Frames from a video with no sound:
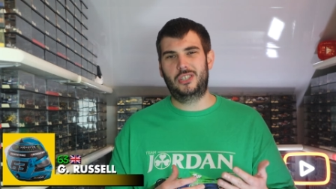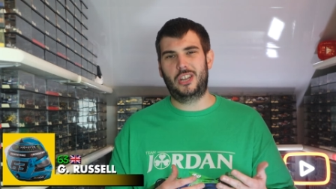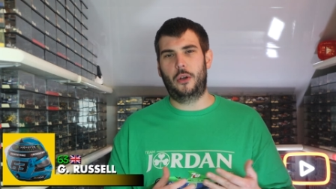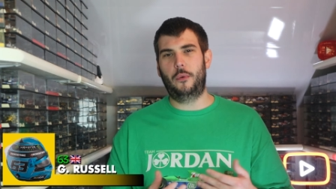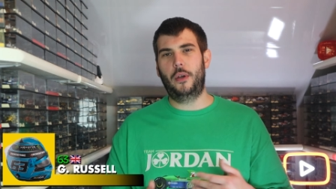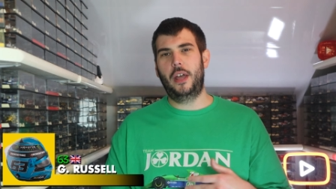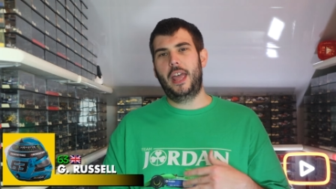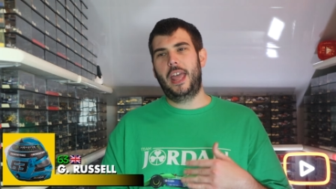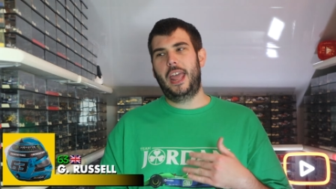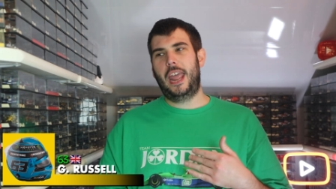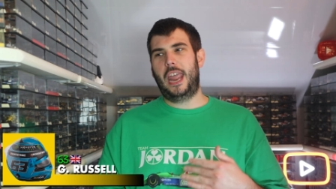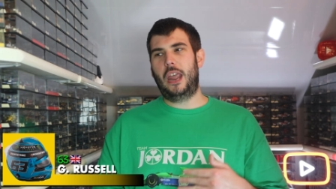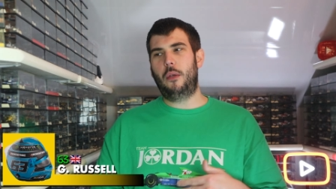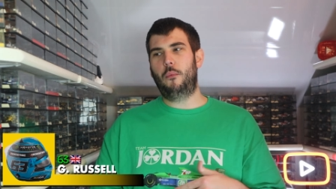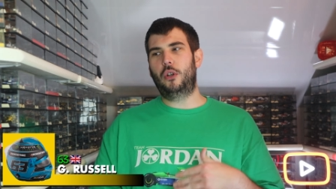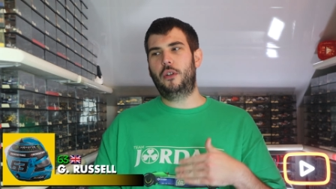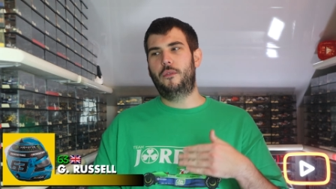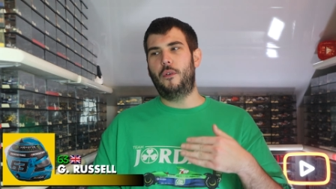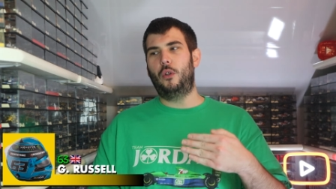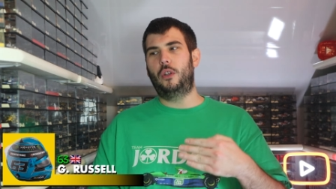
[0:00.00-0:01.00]
So
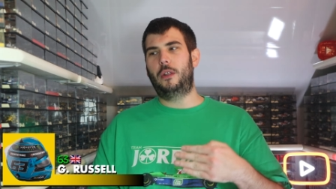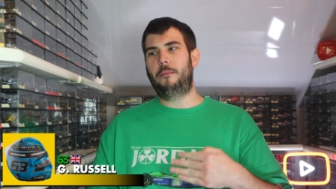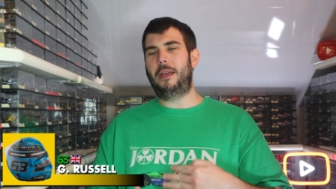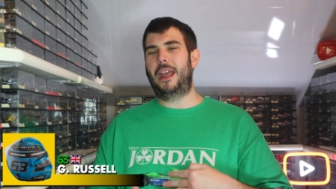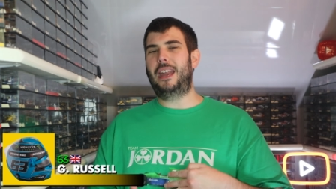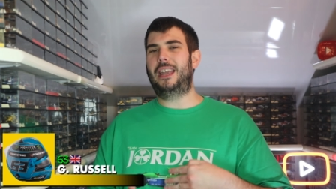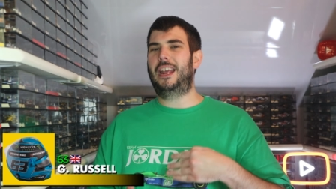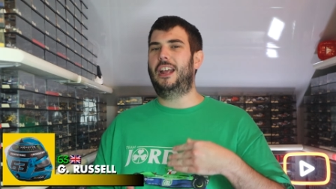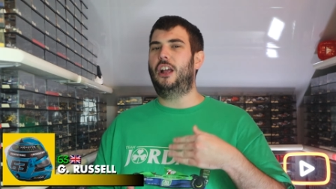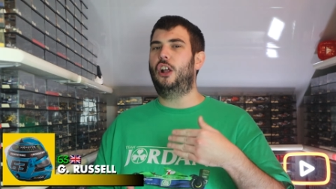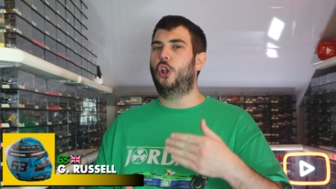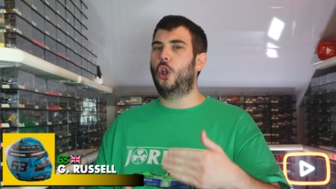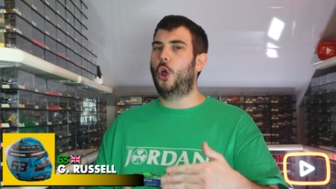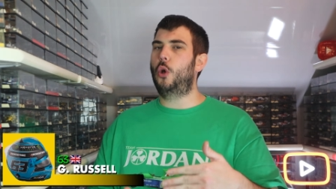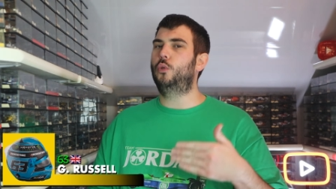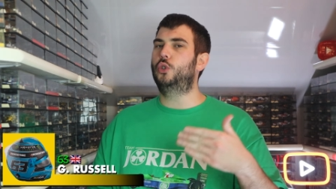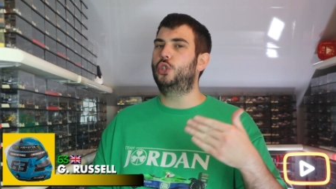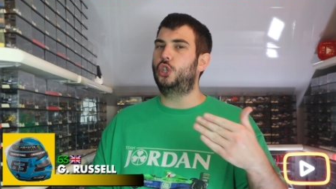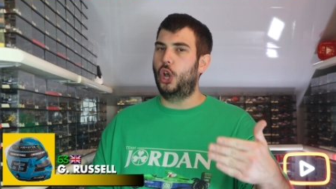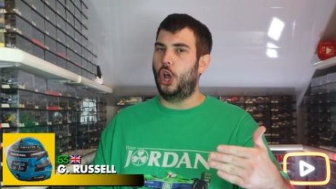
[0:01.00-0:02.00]
it would have only made it
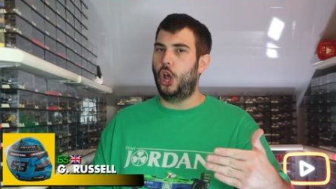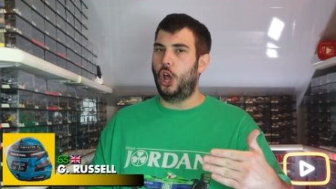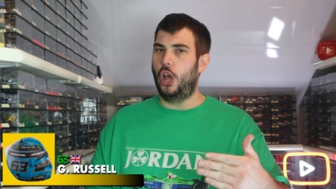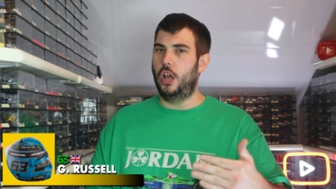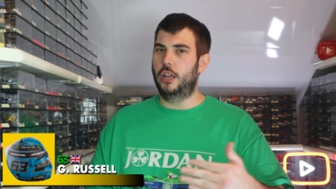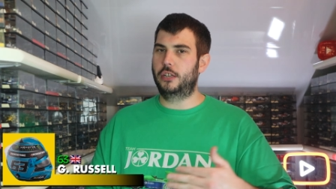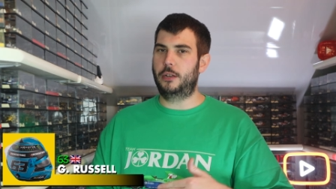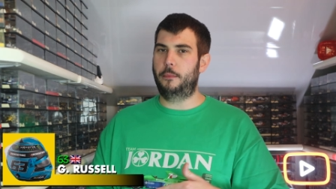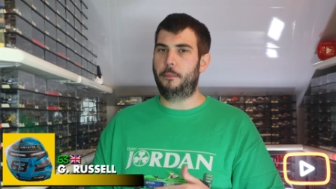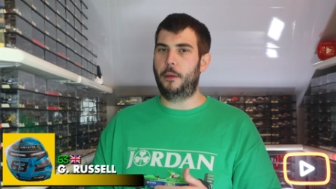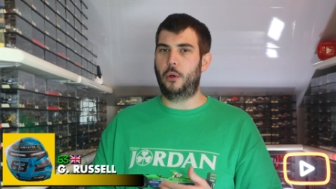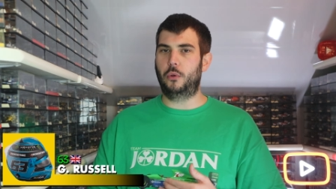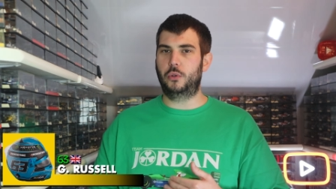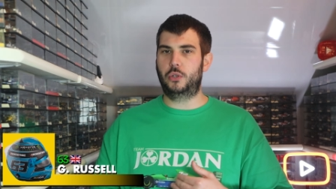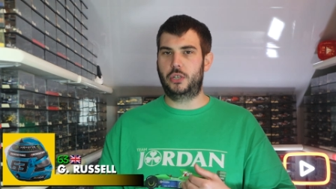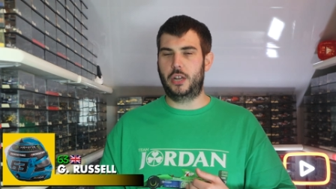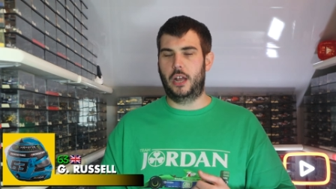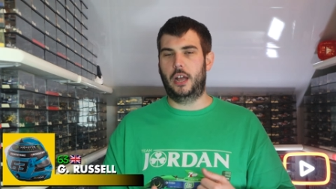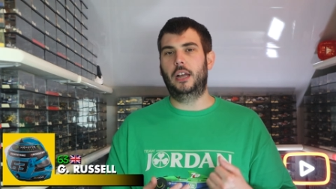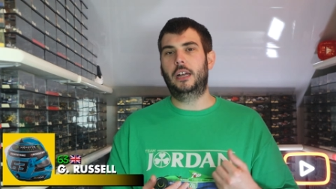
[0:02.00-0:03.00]
closer as
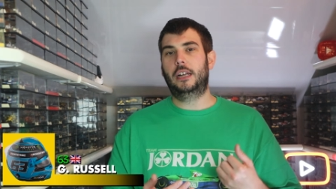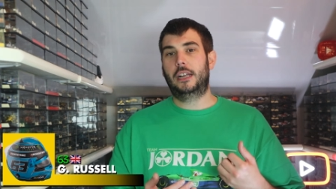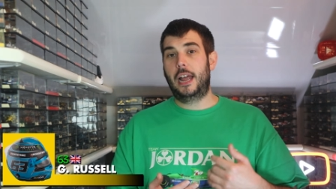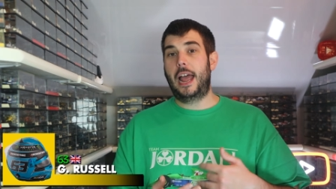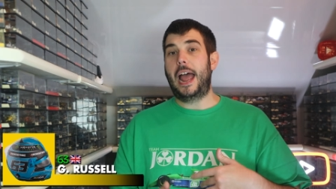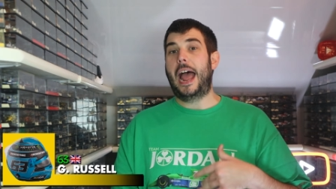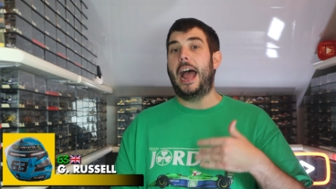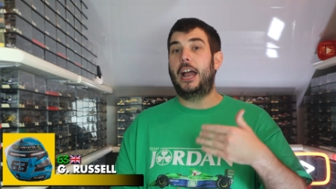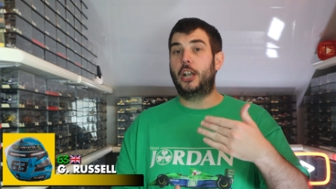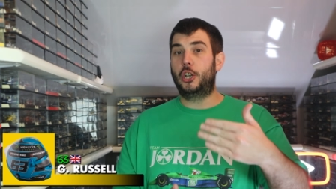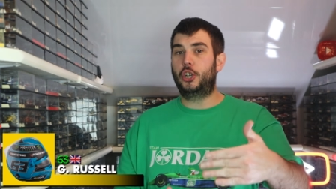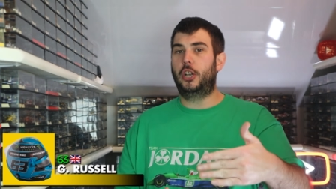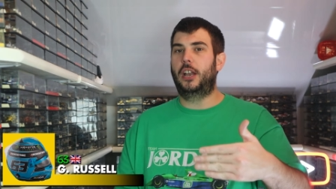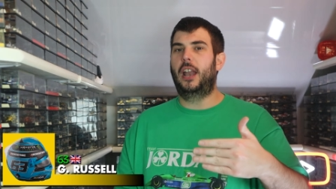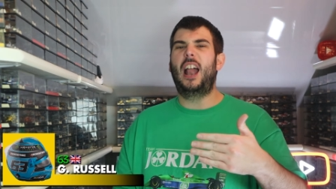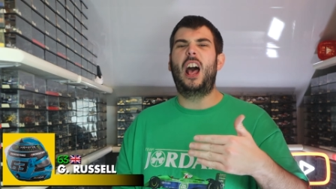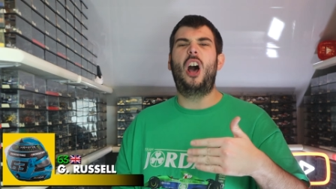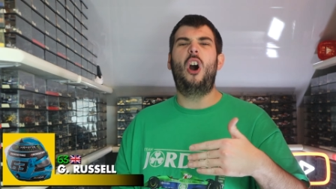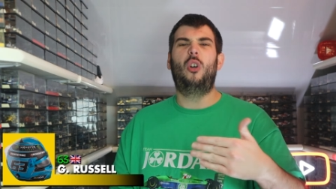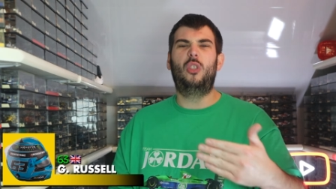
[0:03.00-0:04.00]
opposed to actually
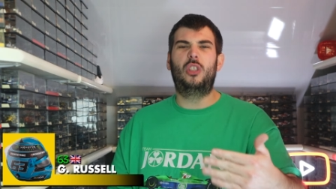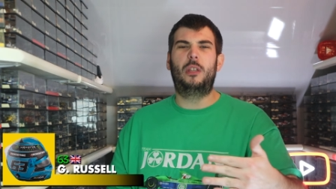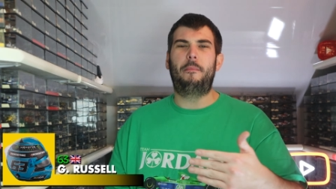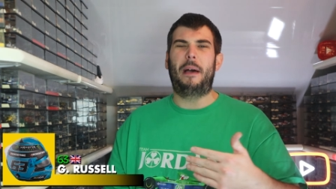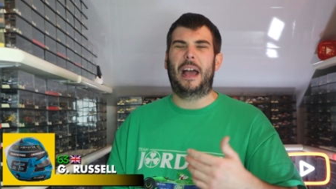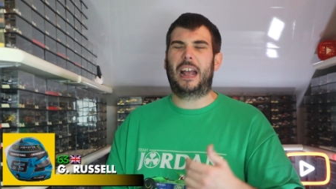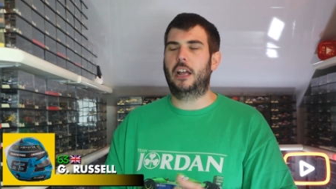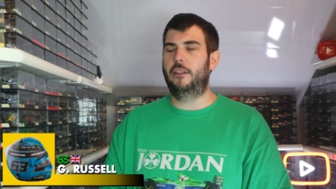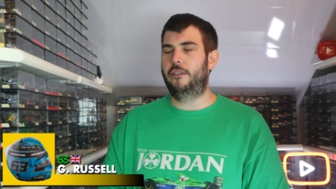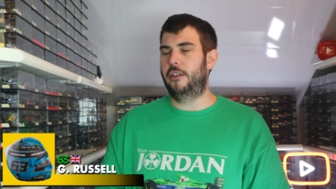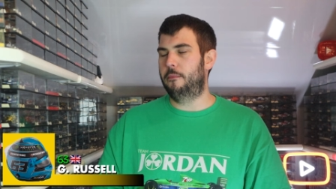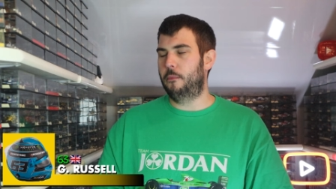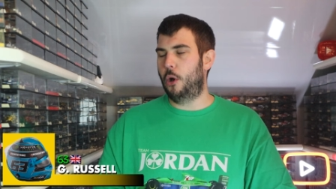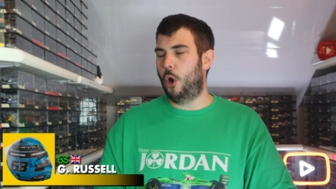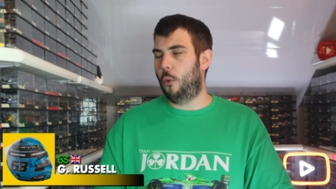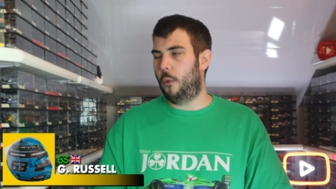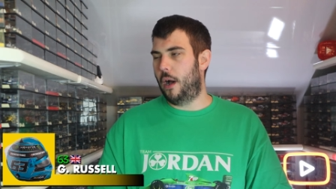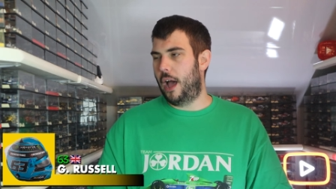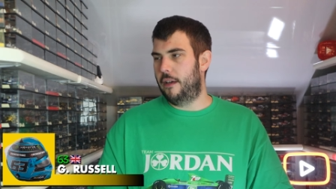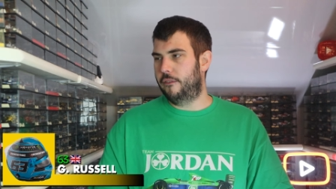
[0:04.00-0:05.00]
like on the back of him
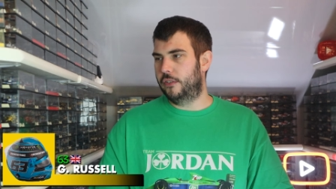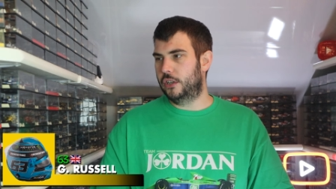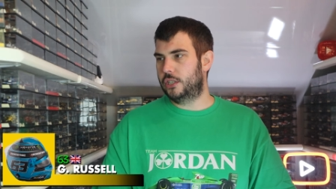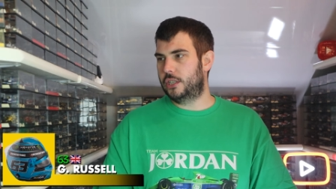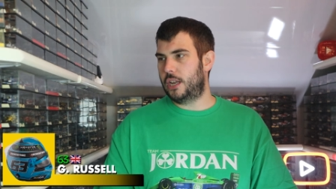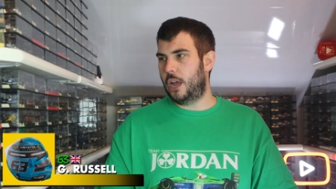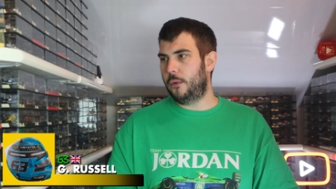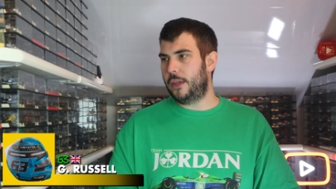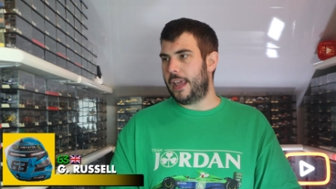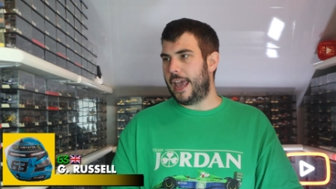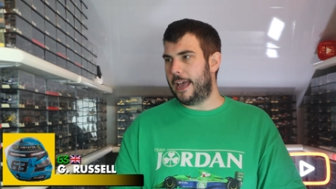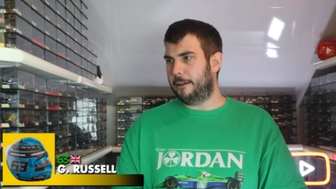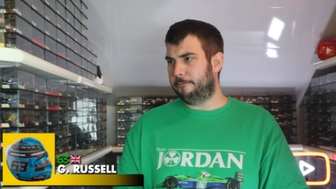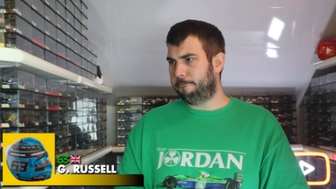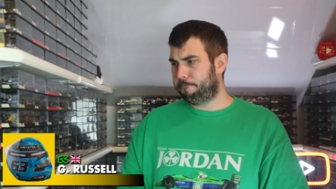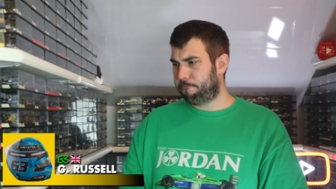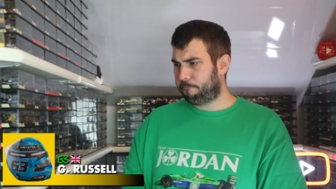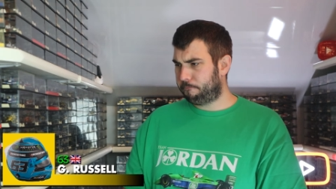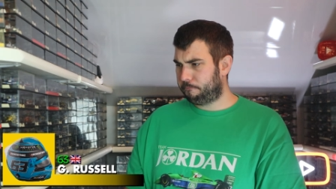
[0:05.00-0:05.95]
or whatever. So, yeah.